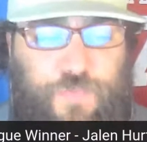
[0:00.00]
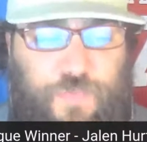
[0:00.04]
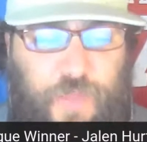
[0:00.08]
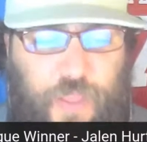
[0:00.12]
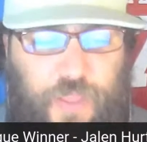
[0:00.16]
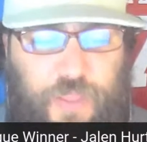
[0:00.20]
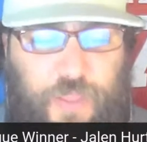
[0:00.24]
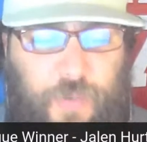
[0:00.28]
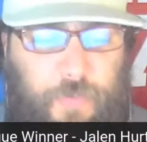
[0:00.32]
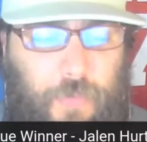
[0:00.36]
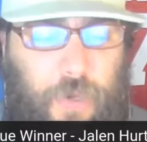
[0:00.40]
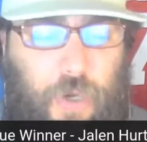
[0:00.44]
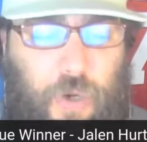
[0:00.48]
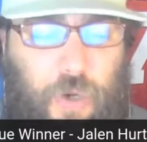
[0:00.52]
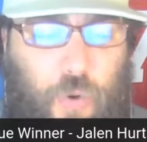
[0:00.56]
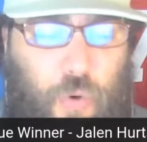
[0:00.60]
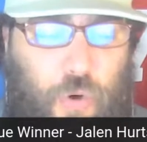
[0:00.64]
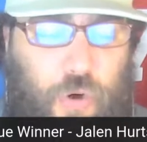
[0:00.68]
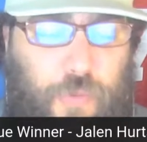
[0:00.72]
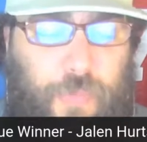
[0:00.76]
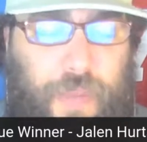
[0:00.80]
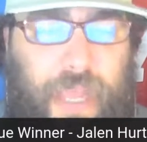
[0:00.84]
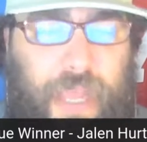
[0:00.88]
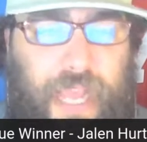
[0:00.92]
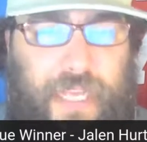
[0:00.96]
5th among
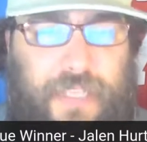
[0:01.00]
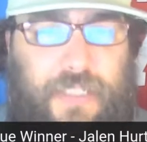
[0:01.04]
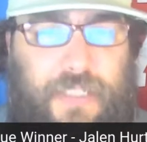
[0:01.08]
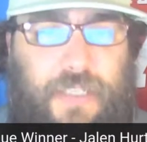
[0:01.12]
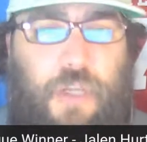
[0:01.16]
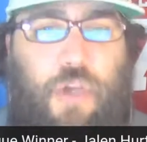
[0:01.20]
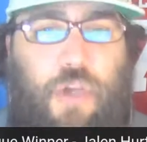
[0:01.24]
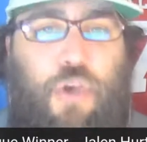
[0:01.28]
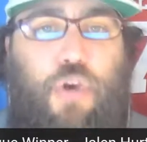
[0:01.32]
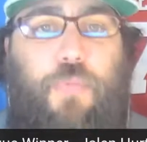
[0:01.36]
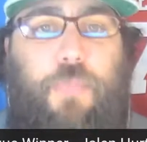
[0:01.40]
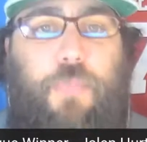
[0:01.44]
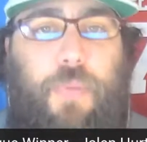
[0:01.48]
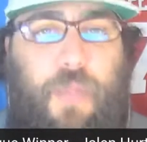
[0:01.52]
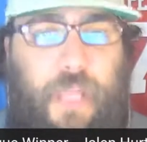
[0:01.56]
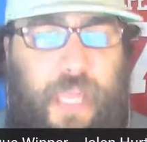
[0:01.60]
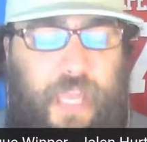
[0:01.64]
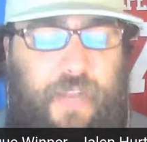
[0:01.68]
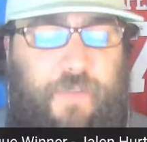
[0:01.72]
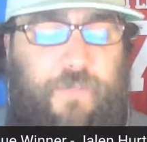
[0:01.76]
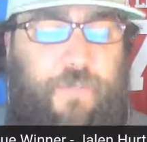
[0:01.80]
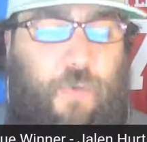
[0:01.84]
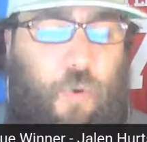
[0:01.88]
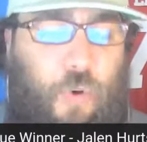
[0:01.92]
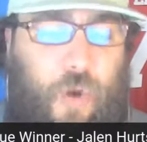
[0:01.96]
quarterbacks who
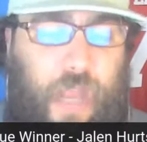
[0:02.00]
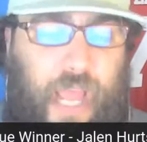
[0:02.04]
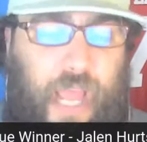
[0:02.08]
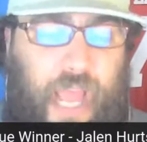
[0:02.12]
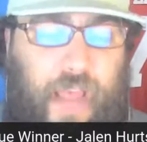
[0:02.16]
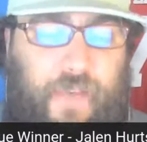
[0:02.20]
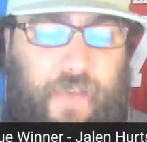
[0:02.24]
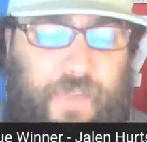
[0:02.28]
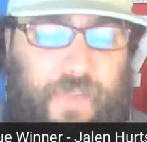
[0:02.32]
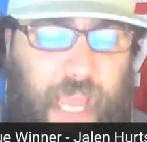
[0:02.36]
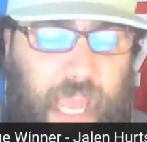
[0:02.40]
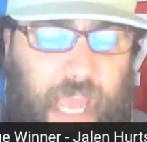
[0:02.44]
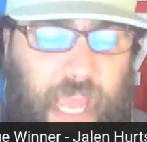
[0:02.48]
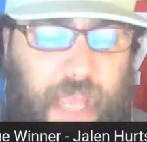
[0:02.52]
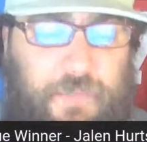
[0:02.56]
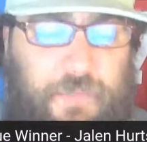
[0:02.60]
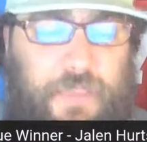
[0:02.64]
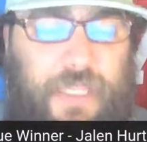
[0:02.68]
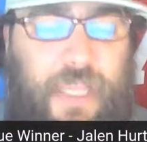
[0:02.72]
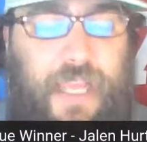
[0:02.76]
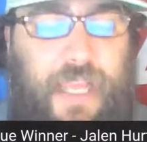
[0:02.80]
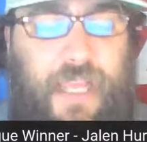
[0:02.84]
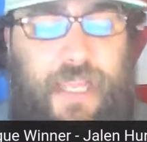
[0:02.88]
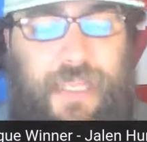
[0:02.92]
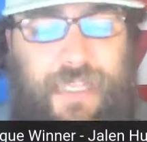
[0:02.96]
played 4.5
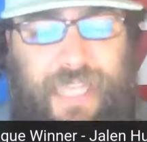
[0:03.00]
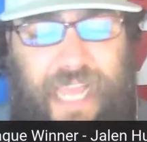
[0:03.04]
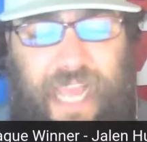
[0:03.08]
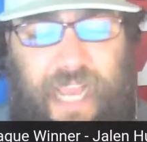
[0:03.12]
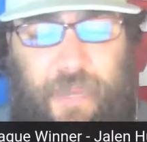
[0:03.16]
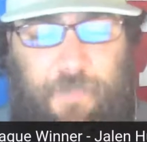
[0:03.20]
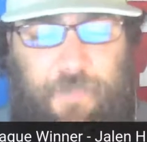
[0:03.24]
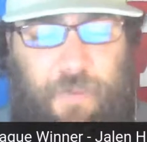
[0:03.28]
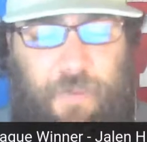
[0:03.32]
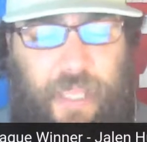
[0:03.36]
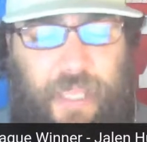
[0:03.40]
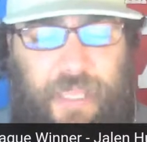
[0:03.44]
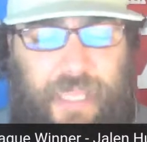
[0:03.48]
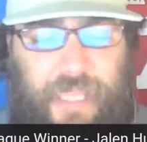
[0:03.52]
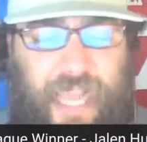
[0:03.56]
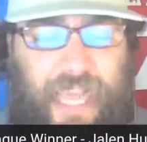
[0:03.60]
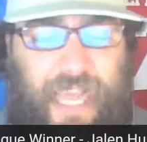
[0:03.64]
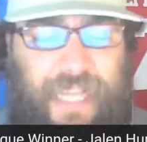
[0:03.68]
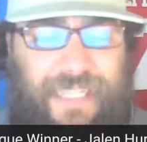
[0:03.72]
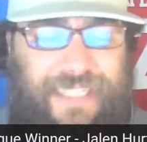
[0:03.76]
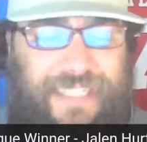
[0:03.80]
games. Dak played that,